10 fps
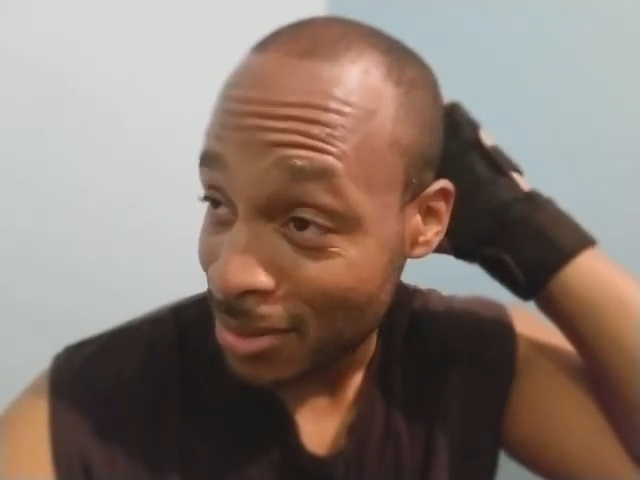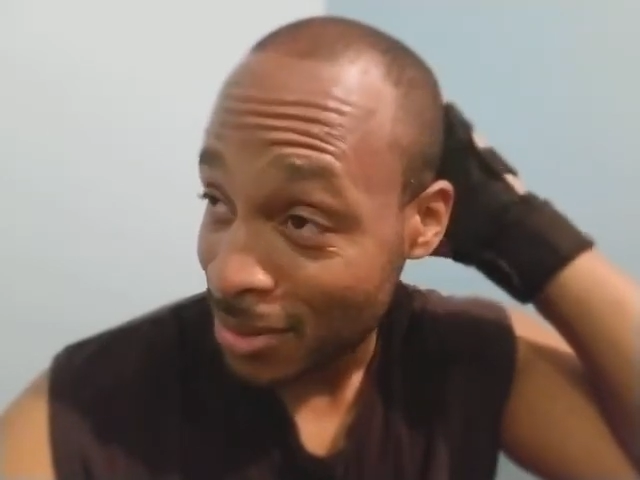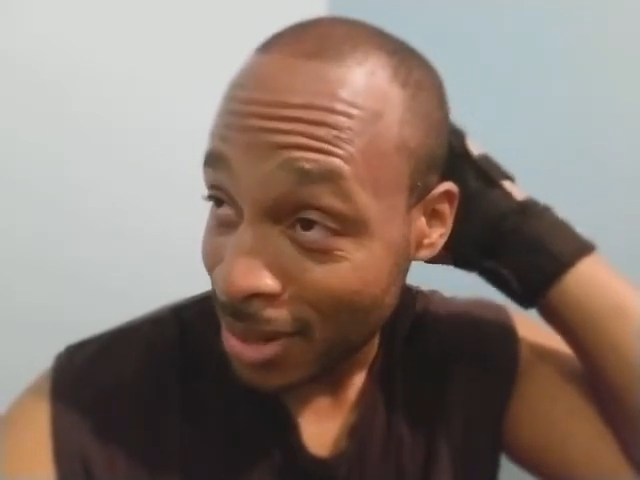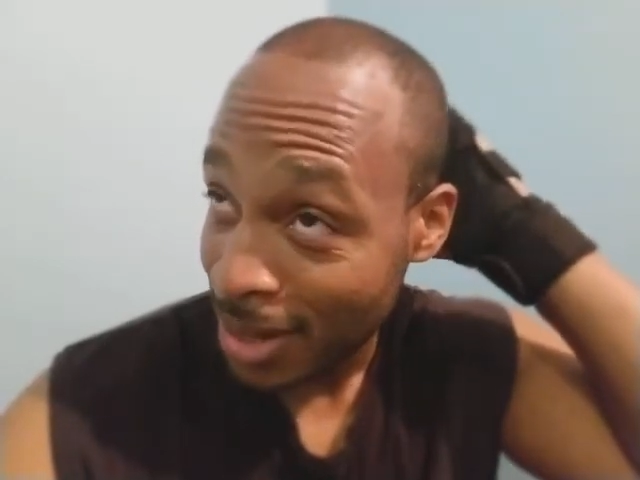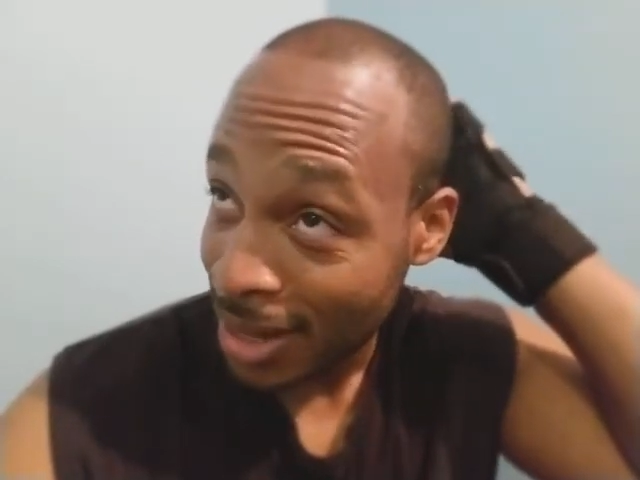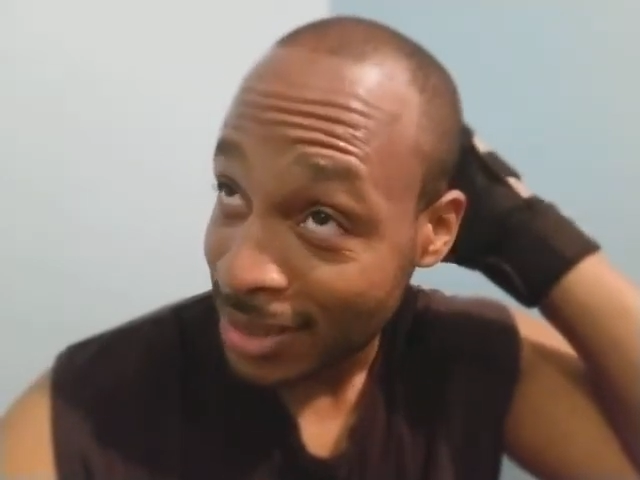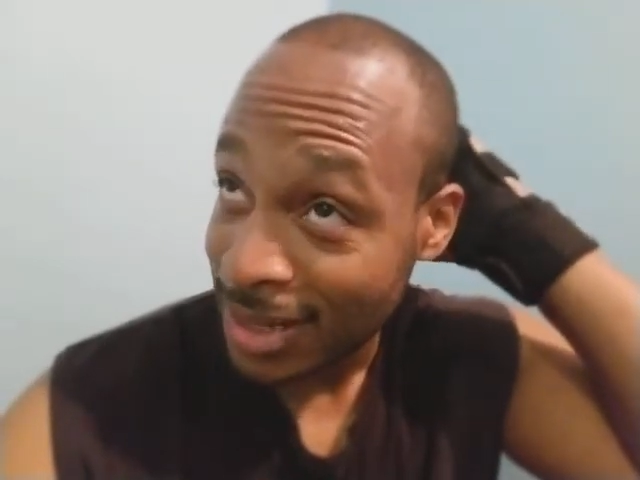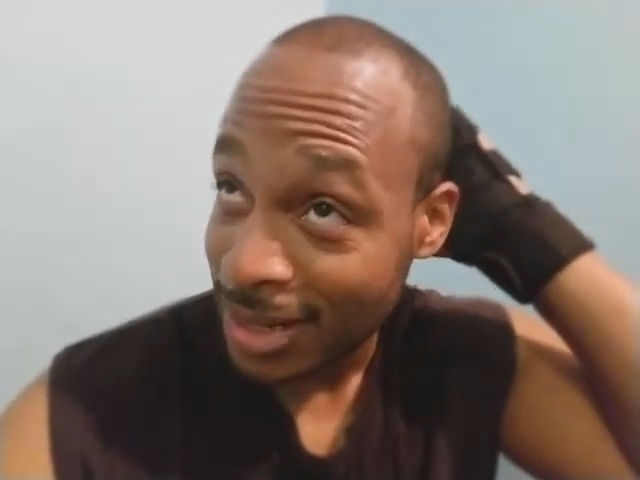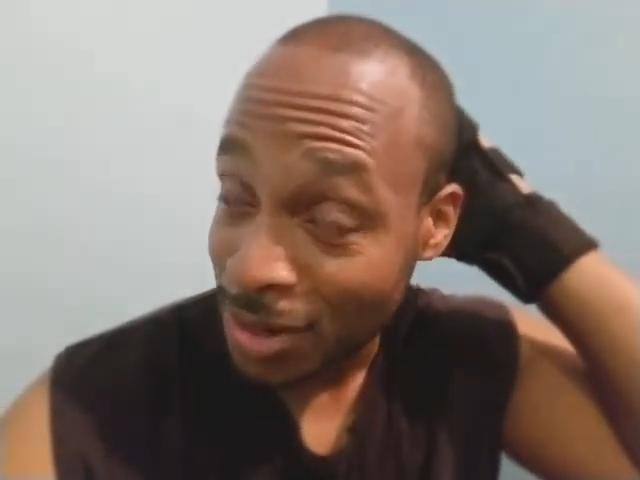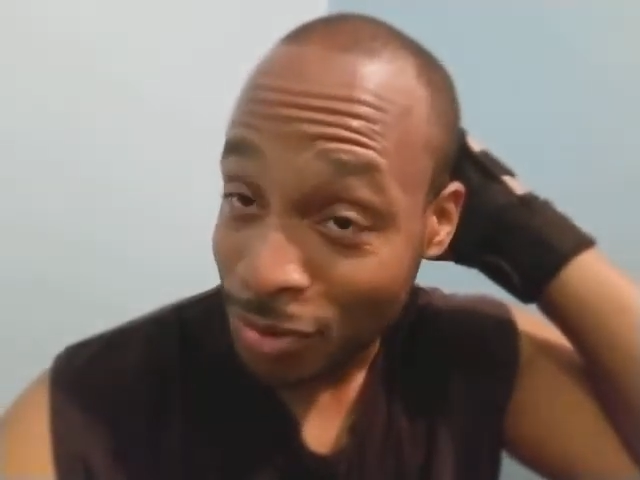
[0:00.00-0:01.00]
or I guess
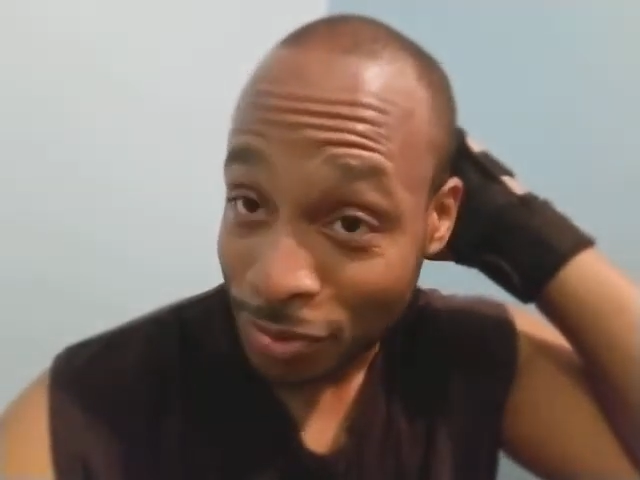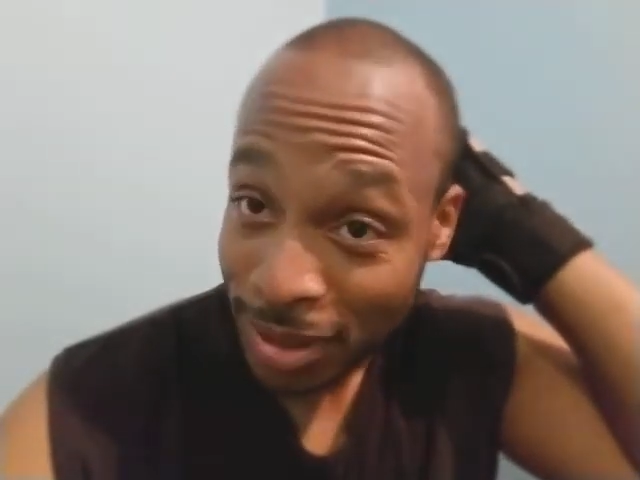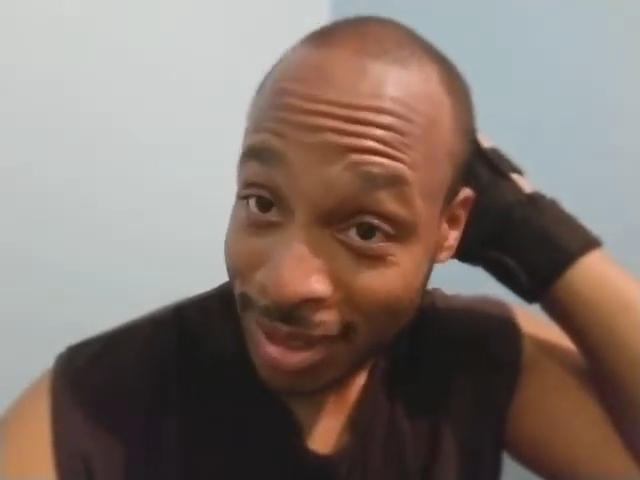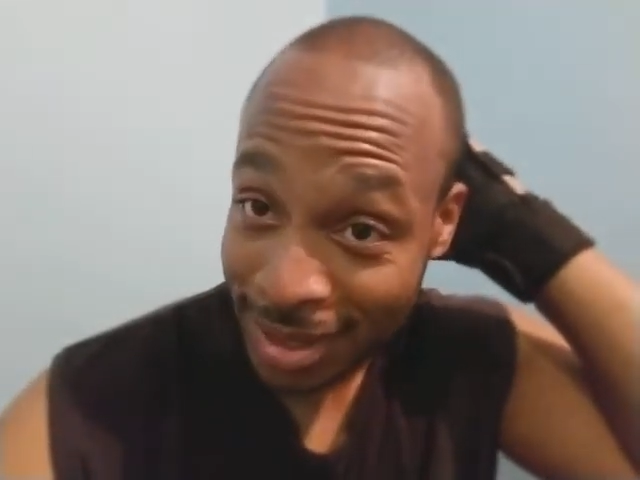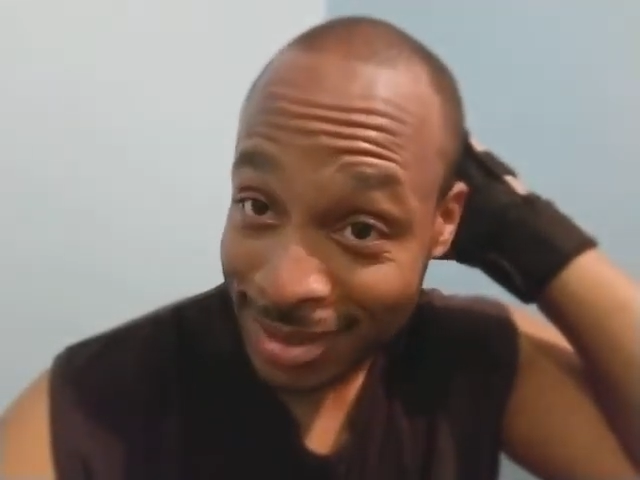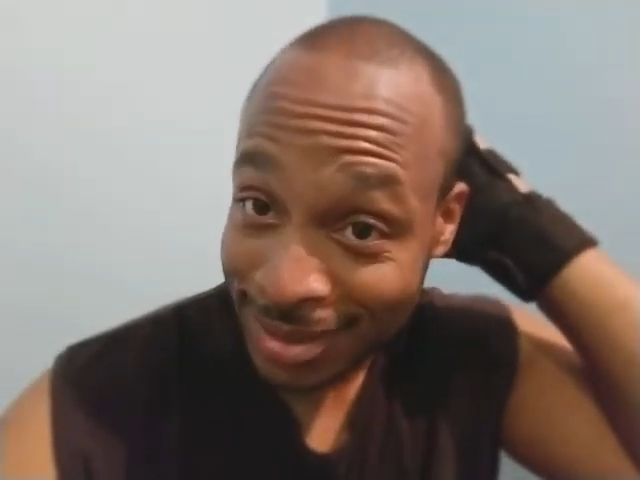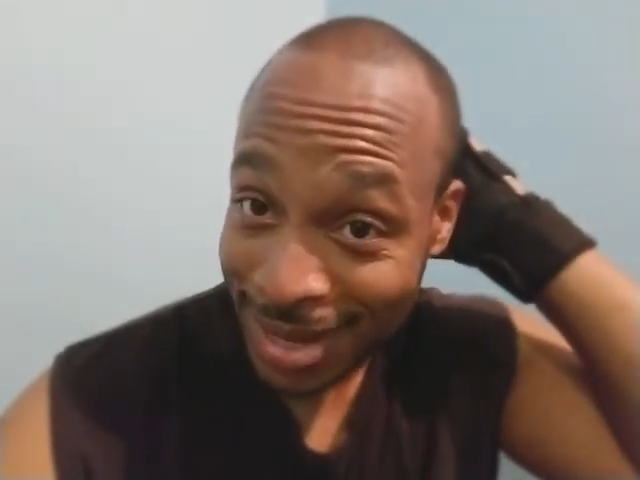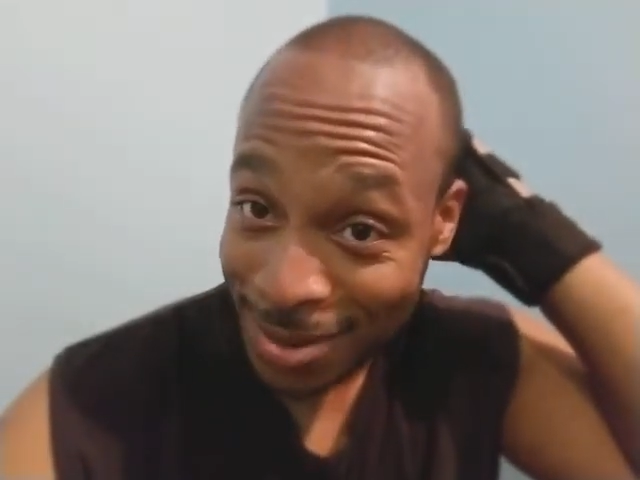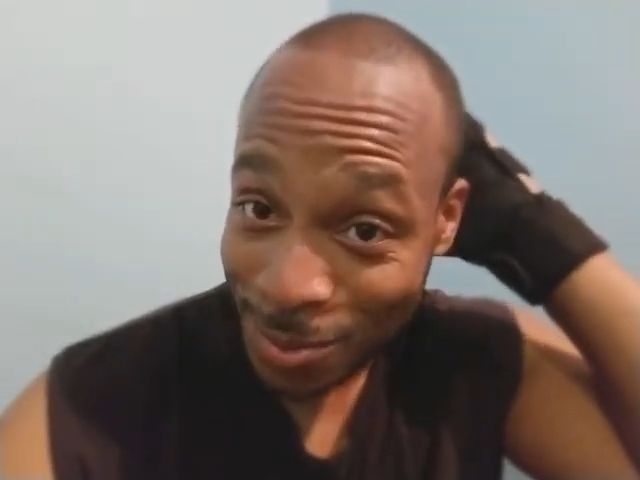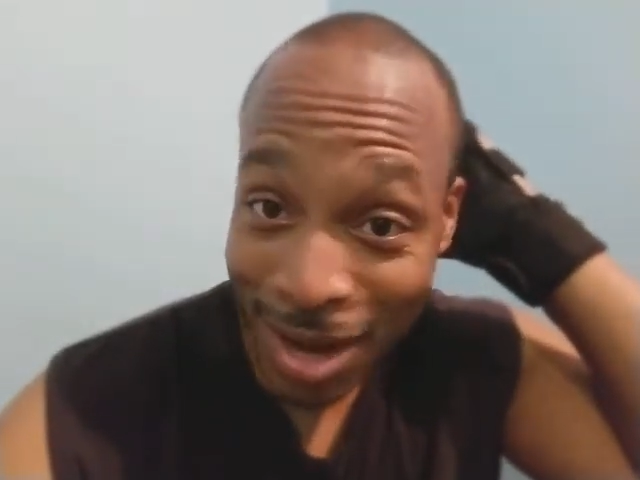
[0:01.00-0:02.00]
I don't really
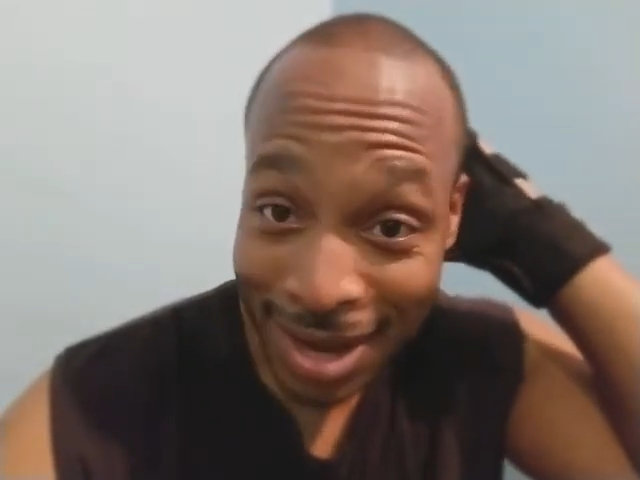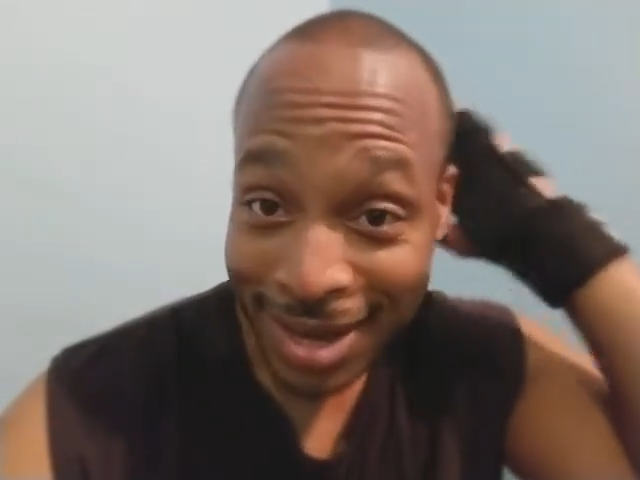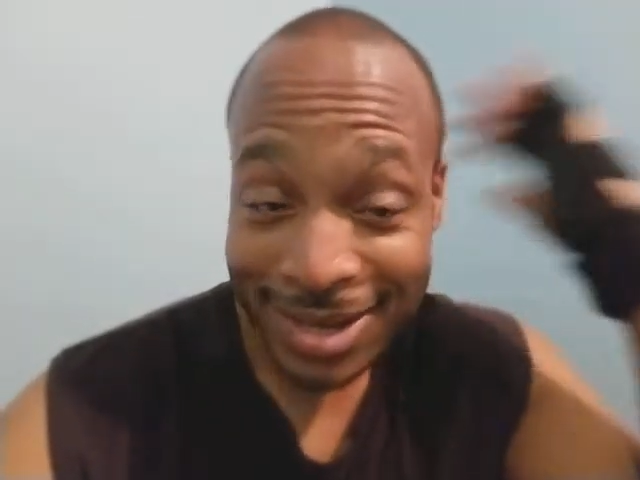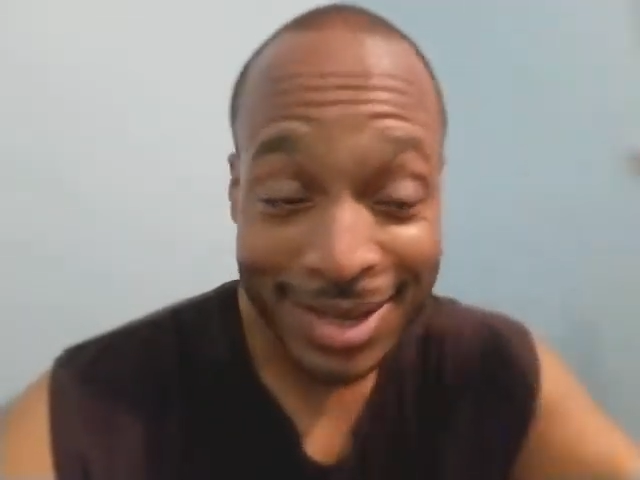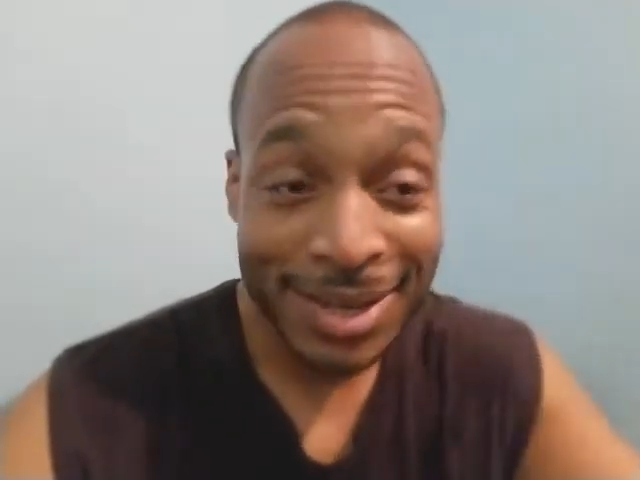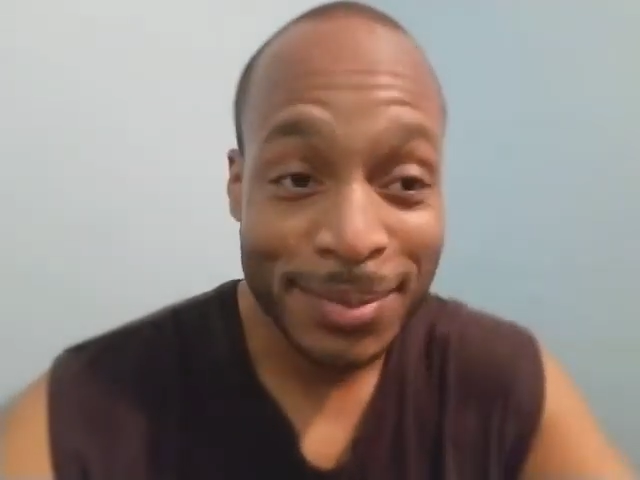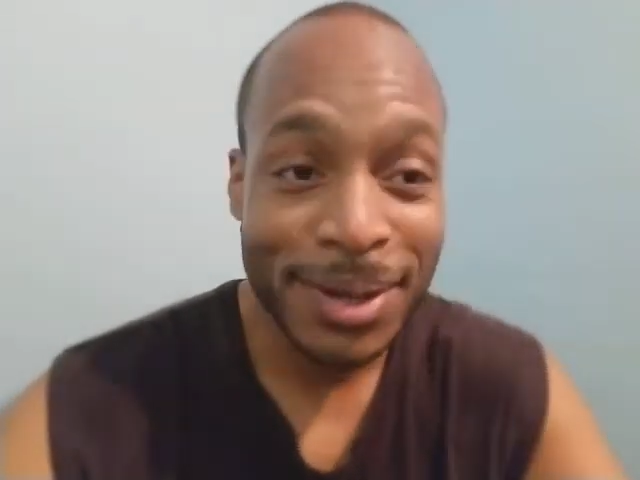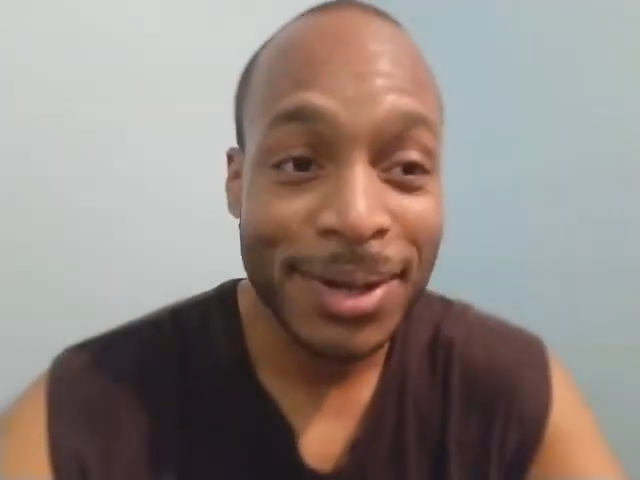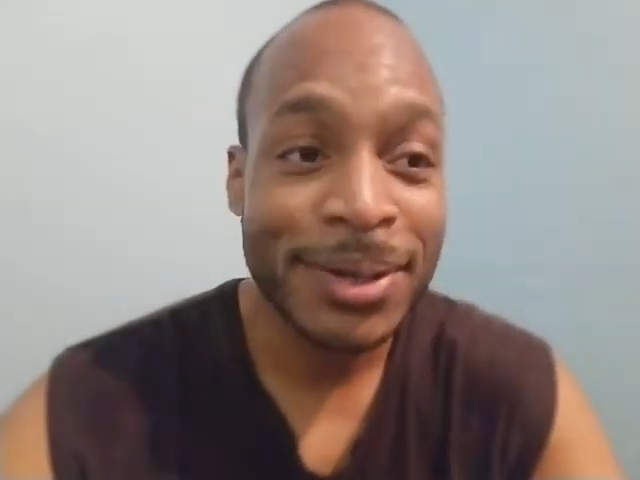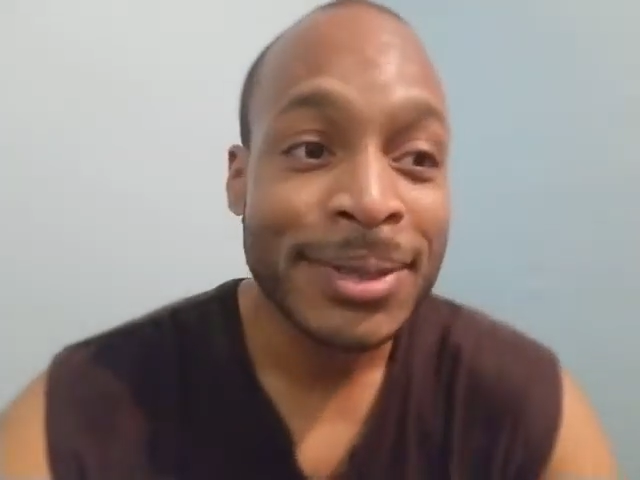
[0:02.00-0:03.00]
understand why I got the
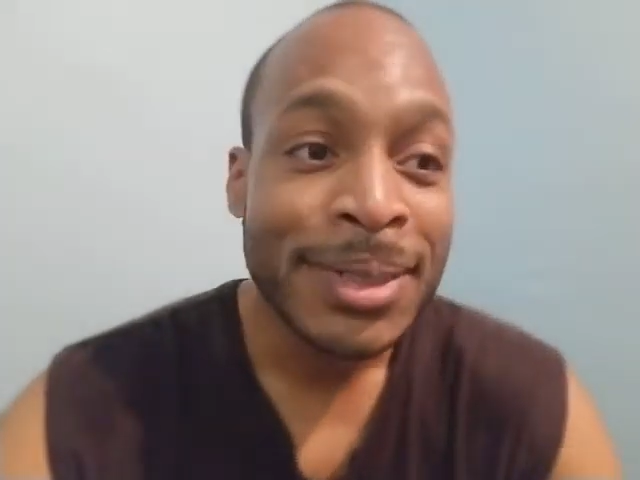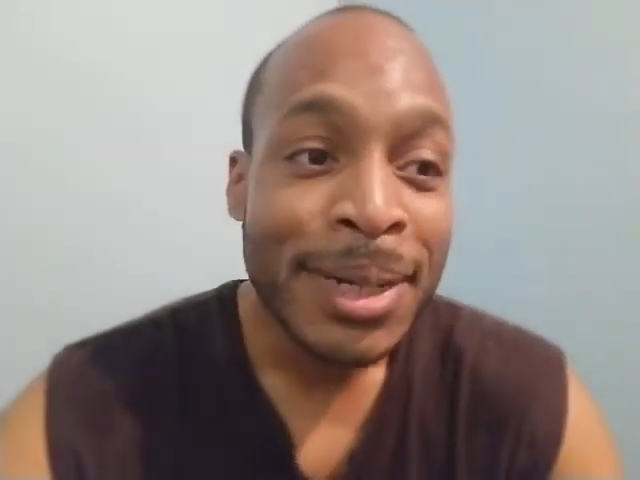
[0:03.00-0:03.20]
email,